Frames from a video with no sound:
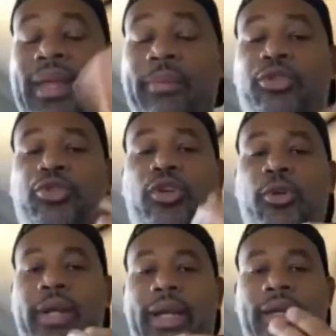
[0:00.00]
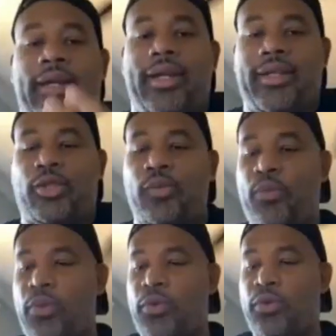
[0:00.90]
M'tap struggle with English.
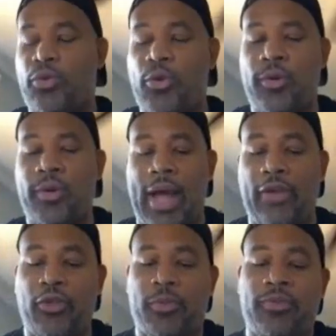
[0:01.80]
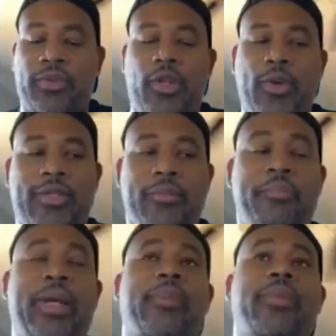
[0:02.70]
So I first moved to the US
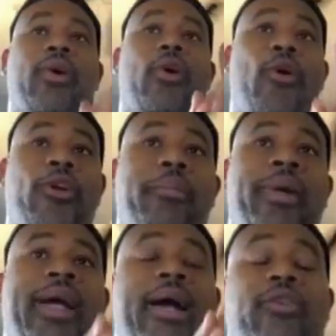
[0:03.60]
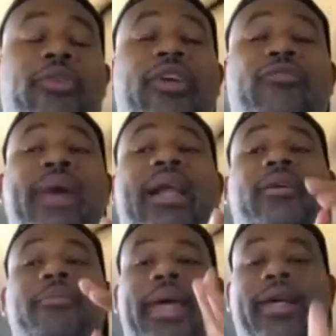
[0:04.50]
and pick up the autobiography of
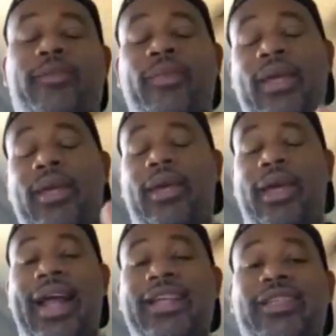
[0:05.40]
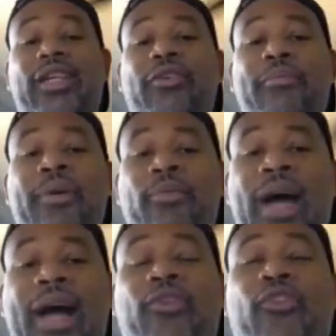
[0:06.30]
Malcolm X. And I still
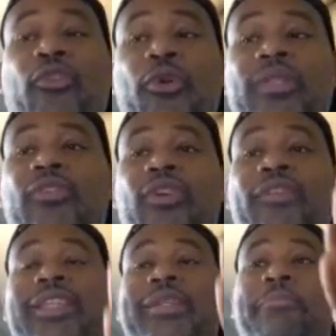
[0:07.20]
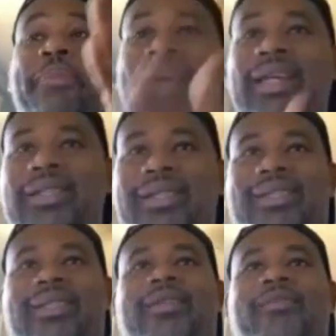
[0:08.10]
remember how the first 50
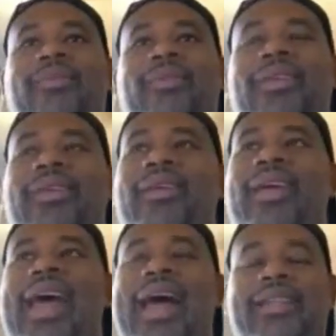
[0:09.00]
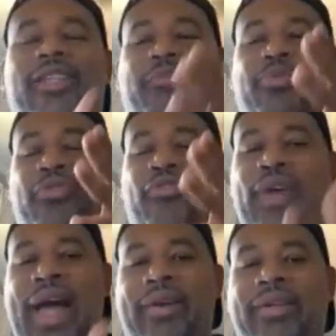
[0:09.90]
pages had this
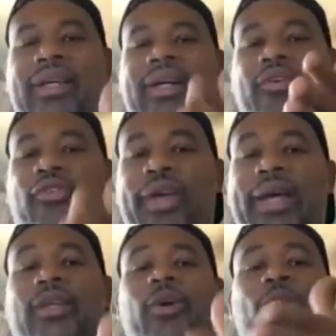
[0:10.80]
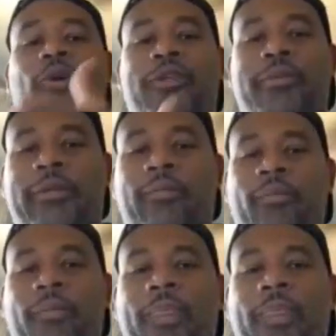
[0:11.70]
profound effect on me.